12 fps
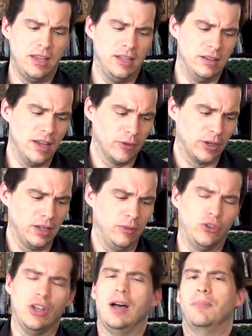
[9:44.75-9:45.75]
He never
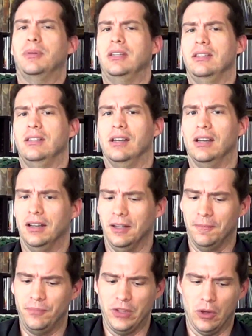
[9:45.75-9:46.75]
gives up. He,
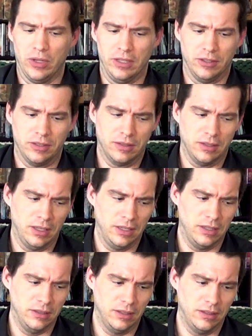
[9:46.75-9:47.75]
uh, you know, he's
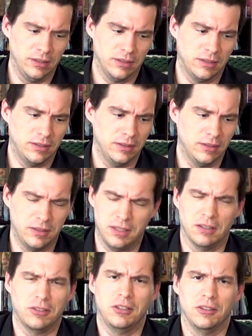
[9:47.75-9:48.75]
he
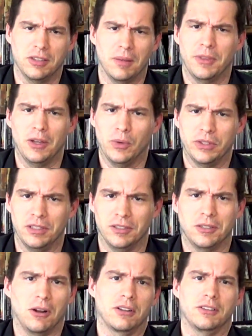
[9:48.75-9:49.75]
sticks to something once he
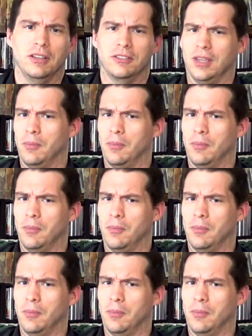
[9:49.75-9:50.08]
starts it.